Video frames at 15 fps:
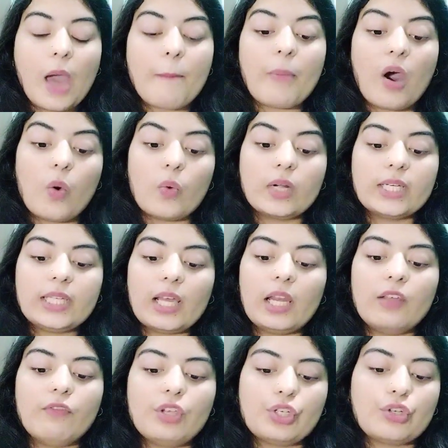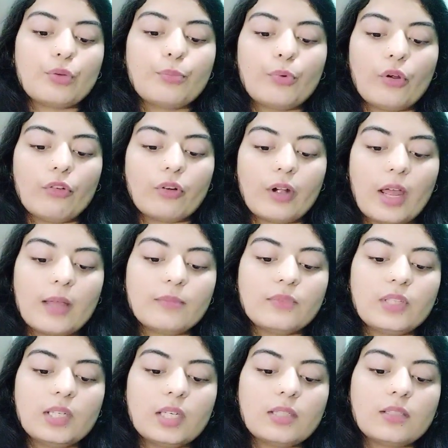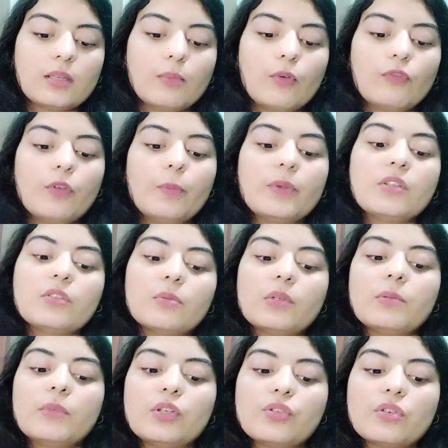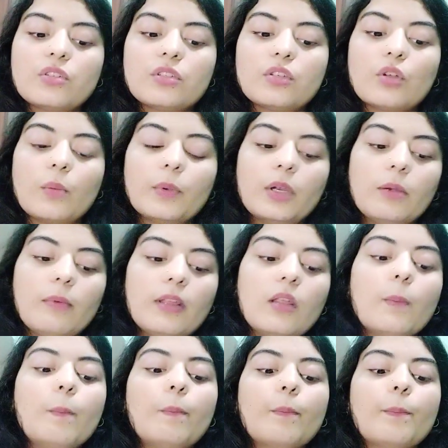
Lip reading: poverty alleviation programs that are some of the principal measures adopted by the